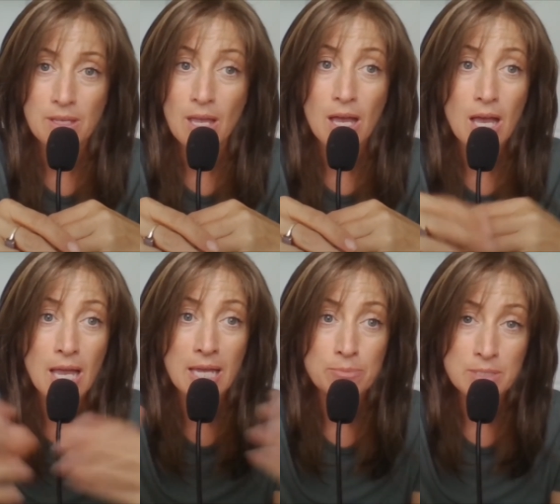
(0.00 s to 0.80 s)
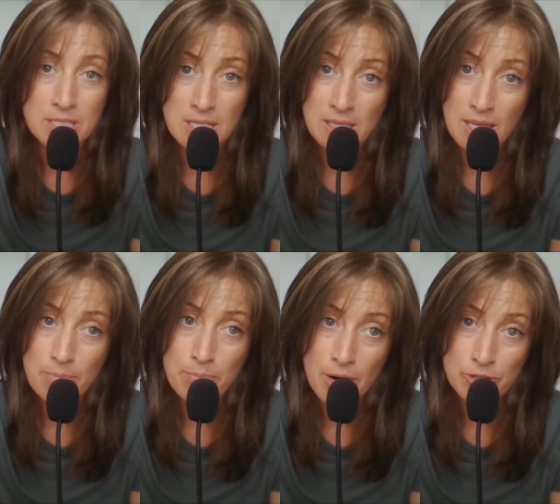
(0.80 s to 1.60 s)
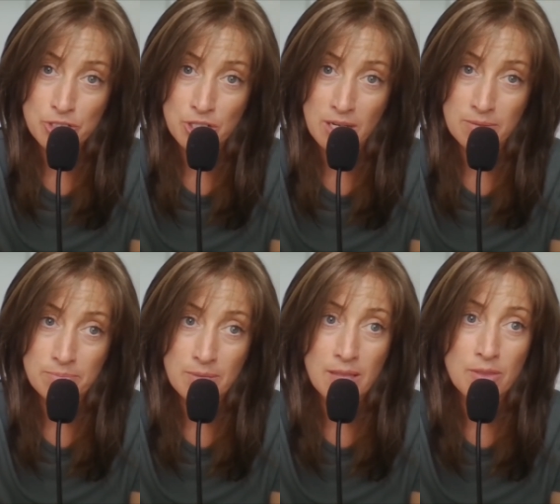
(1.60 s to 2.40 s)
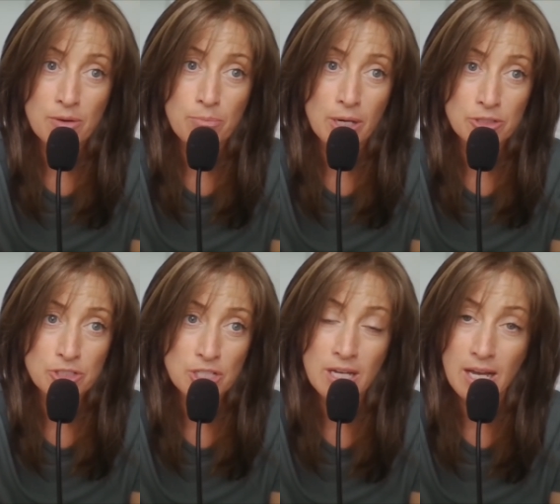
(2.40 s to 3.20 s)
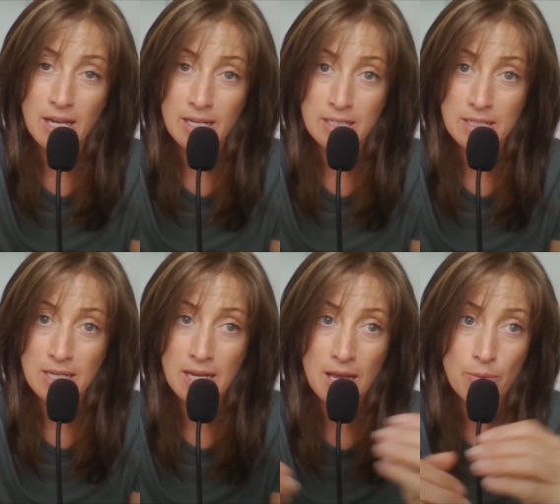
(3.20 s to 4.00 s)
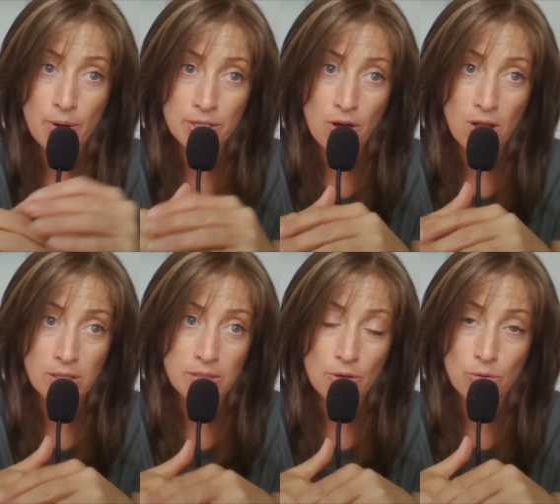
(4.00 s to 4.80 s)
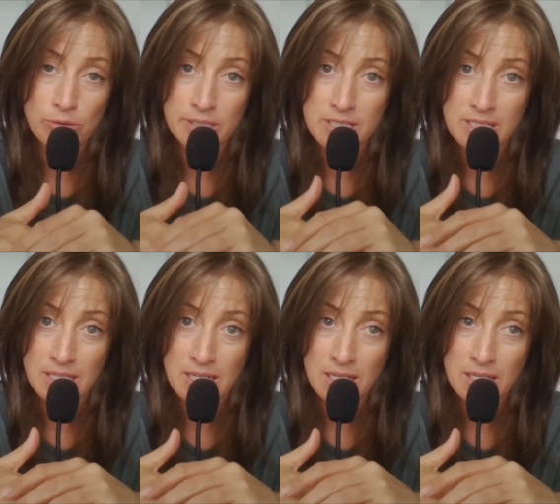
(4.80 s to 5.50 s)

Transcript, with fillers: I am seeing them marching, and they're marching on, I want to call it the Holy City.